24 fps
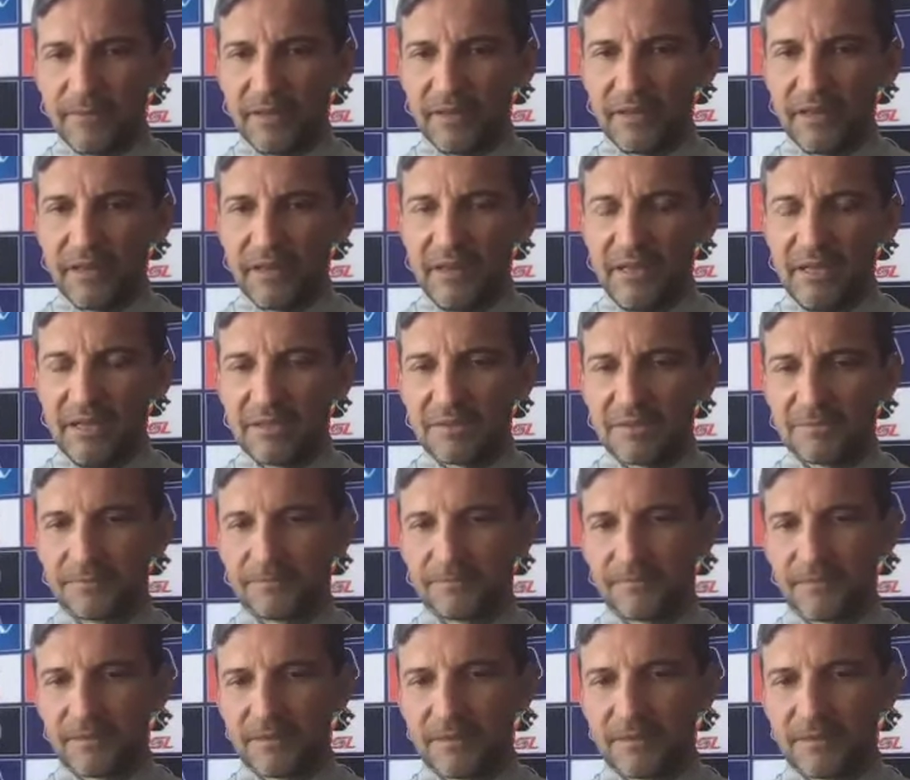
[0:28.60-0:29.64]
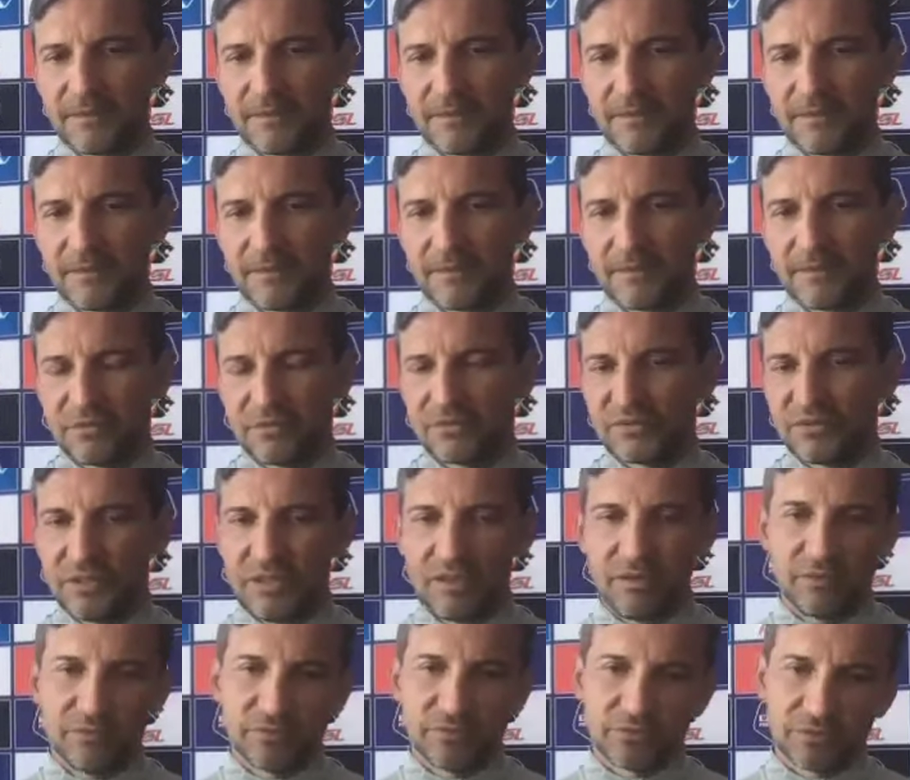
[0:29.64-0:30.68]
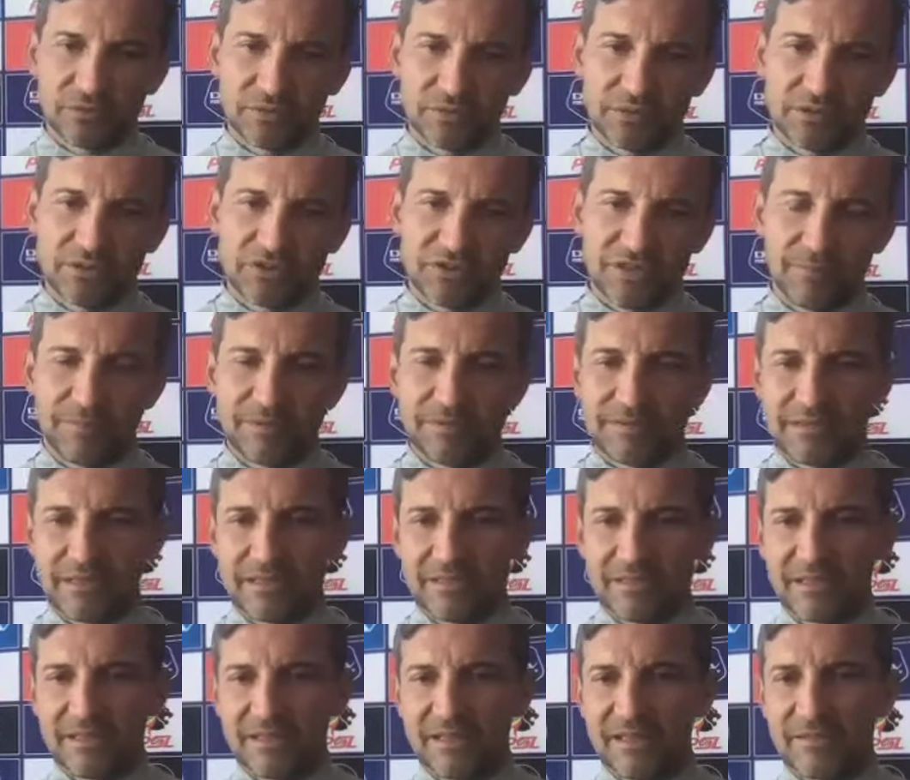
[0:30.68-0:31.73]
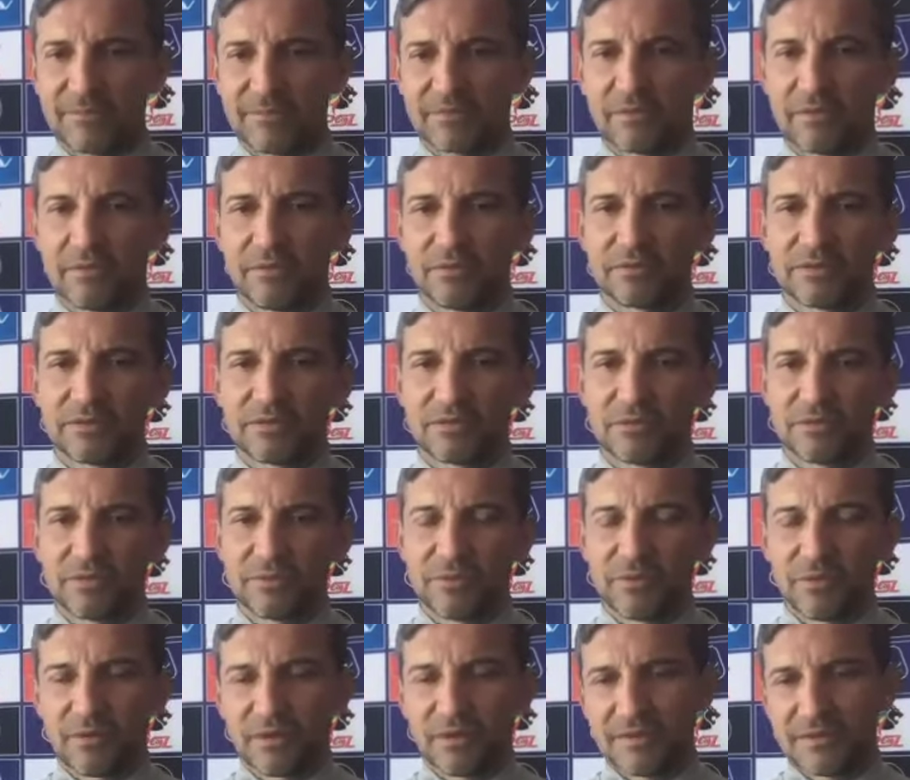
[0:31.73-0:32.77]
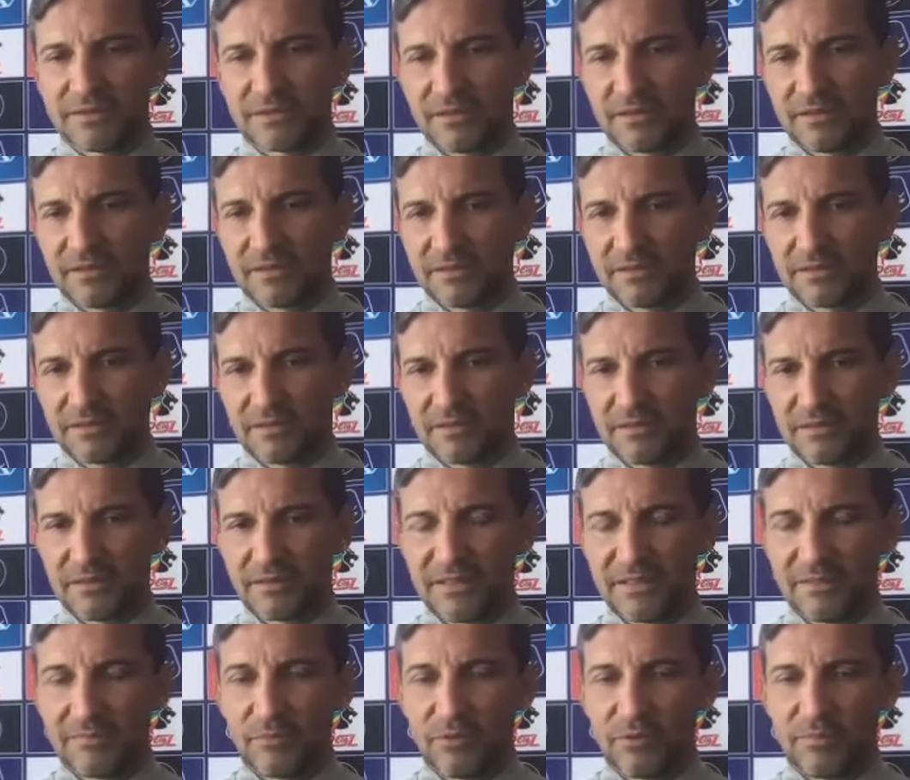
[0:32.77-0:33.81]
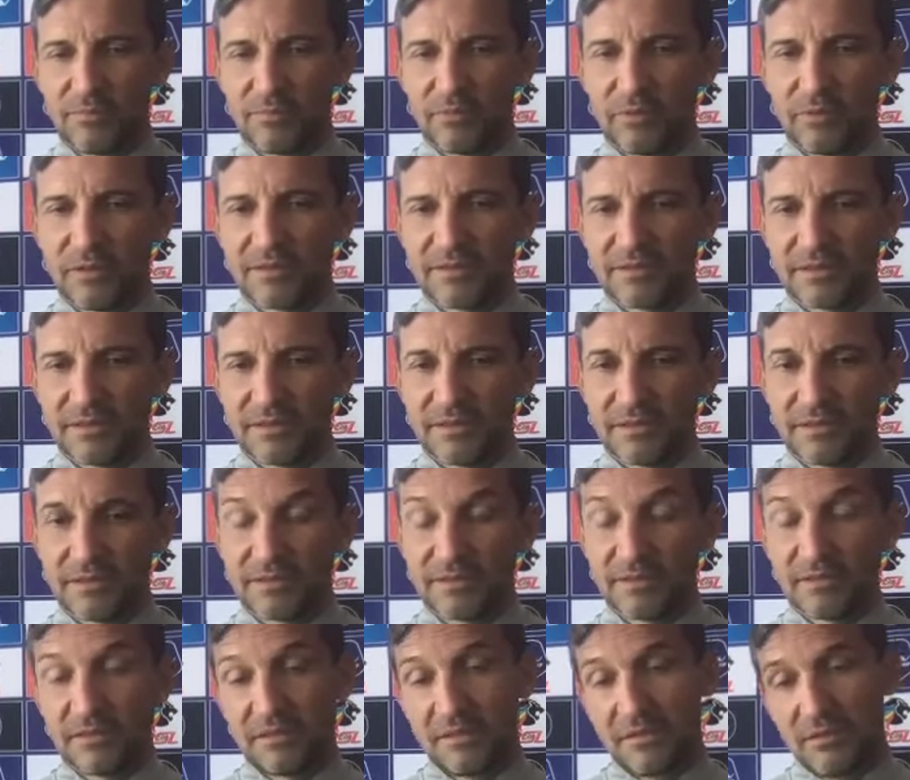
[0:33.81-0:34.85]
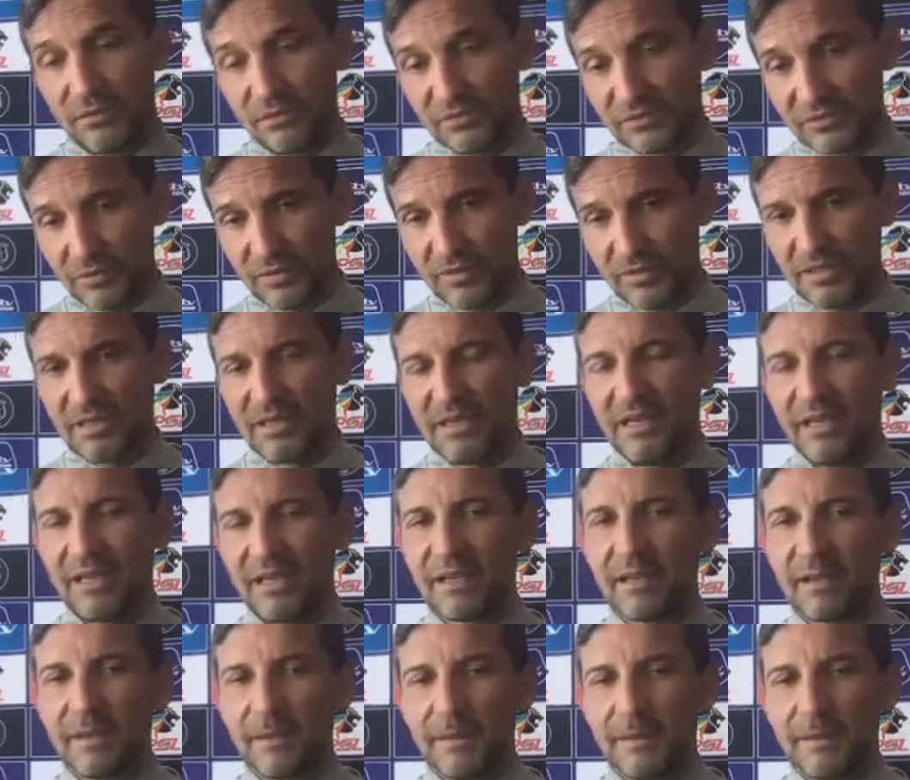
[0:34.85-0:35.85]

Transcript: in the league, but you see also in the Champions League, they comes closer to the points and uh, get more points, and uh, also in the league.